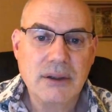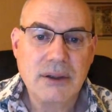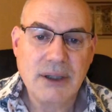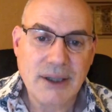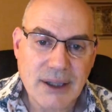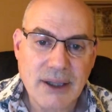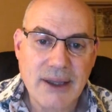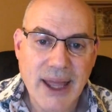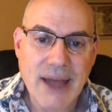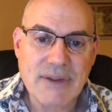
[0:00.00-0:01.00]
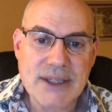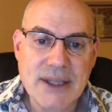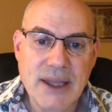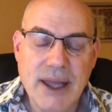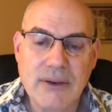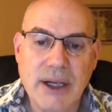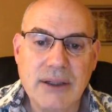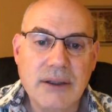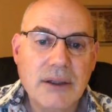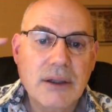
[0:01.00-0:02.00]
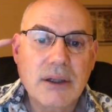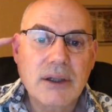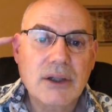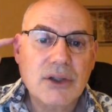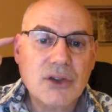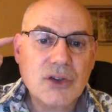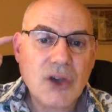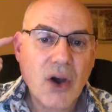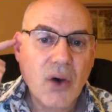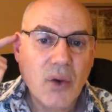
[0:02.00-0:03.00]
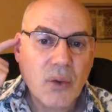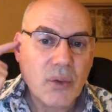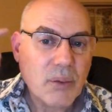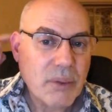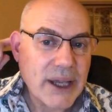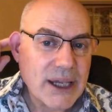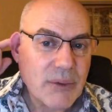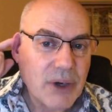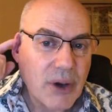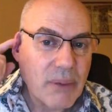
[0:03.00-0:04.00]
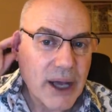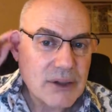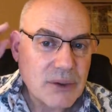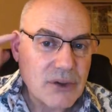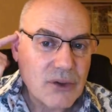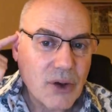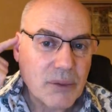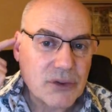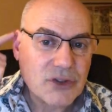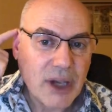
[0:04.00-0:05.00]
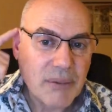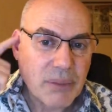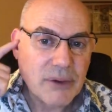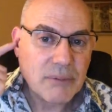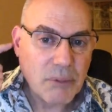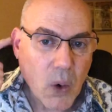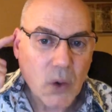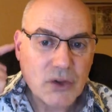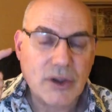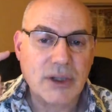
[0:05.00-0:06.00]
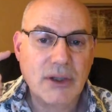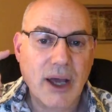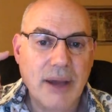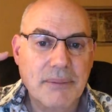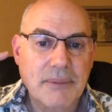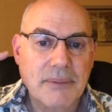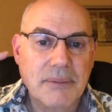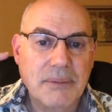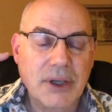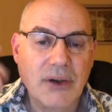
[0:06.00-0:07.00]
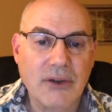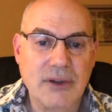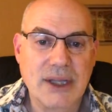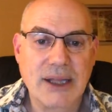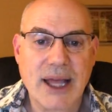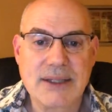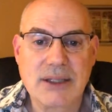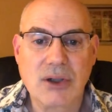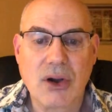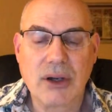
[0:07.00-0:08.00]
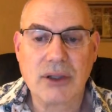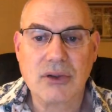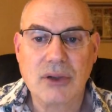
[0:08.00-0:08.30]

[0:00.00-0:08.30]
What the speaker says: And they have to say that, right? So my ear would go back to its normal shape most of the time because of the elastic cartilage.